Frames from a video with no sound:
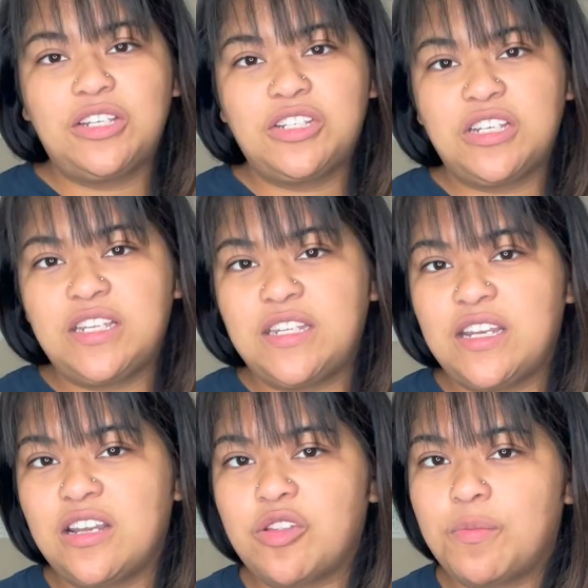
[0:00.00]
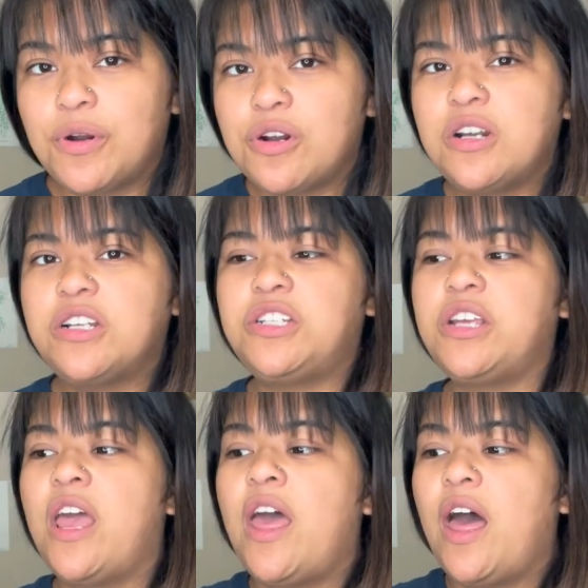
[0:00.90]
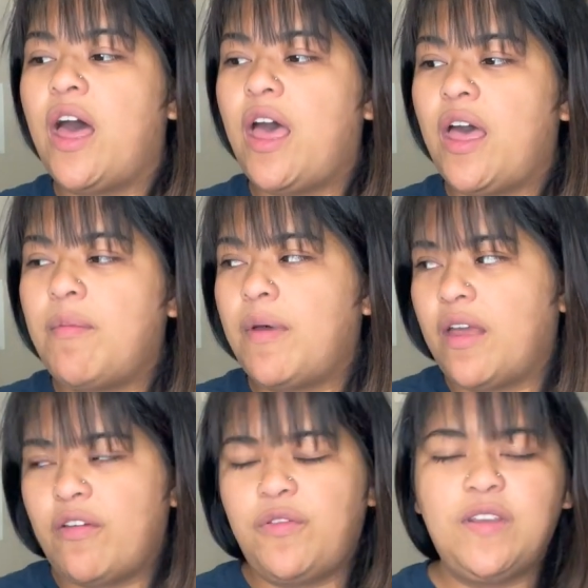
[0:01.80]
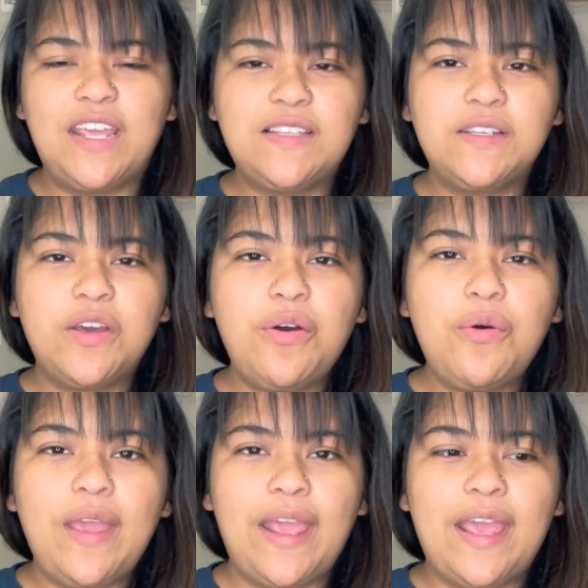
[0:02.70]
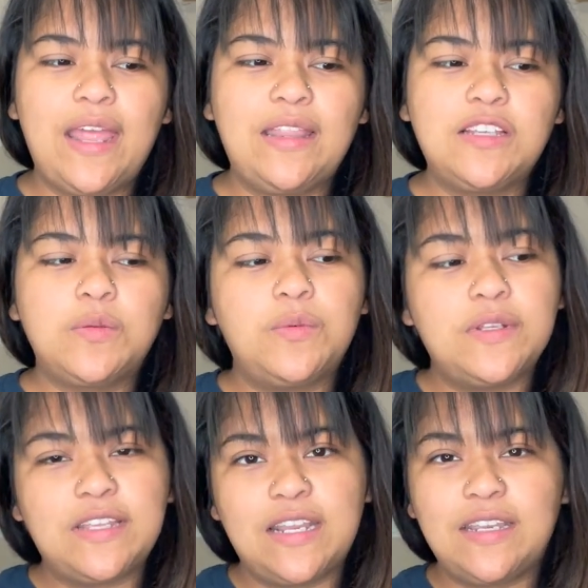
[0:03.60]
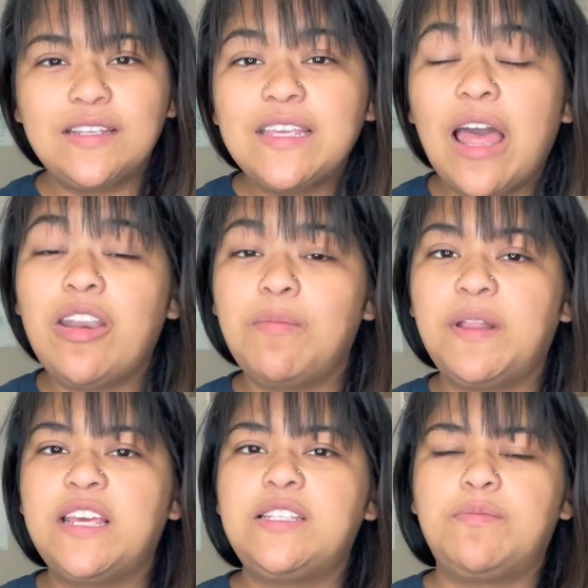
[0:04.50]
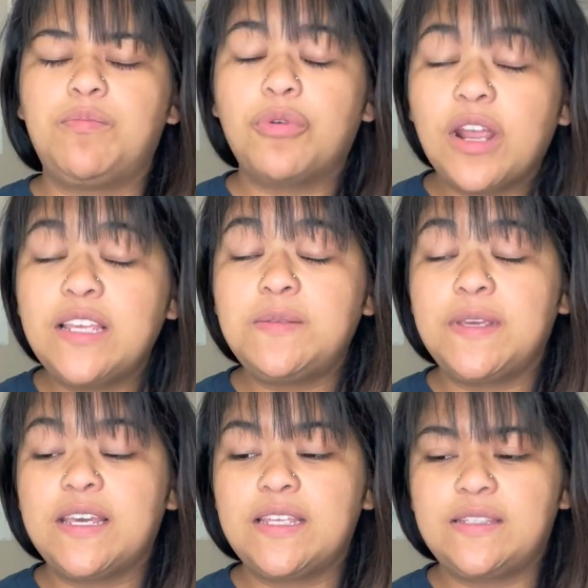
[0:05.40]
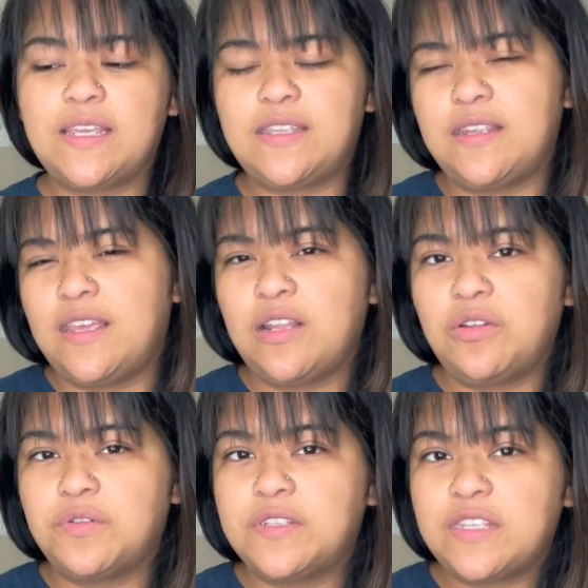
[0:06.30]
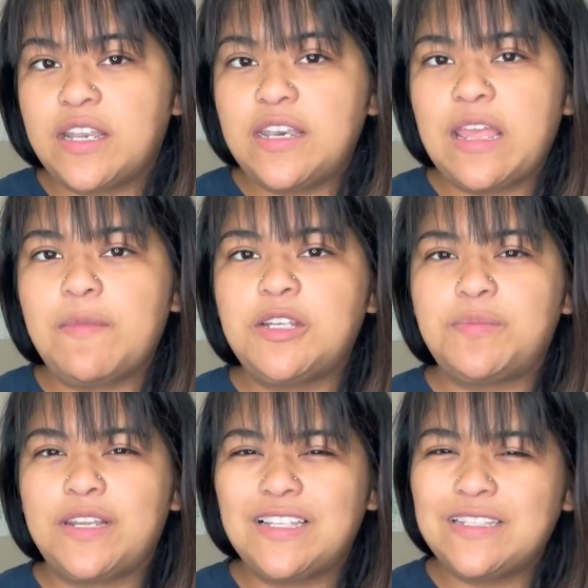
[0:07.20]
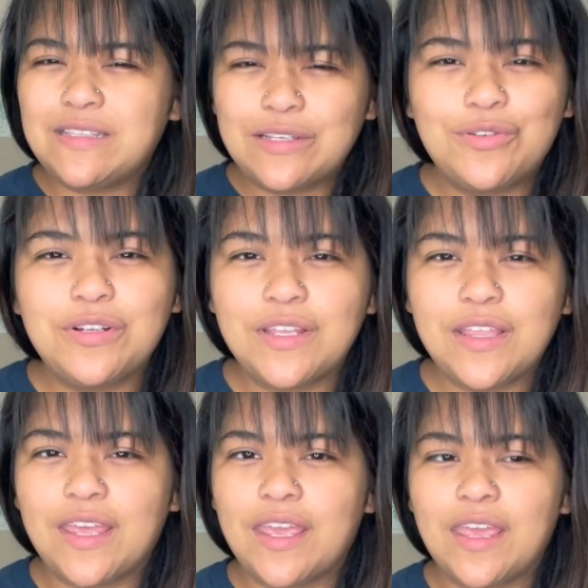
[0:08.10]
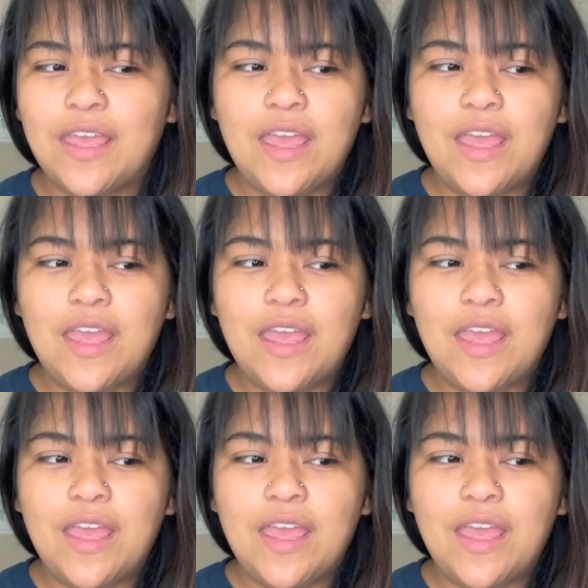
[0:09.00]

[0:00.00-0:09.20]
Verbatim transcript: She did another purge um, a few days ago and this one was at a discounted price, price because it did get a little sun damage but it's literally like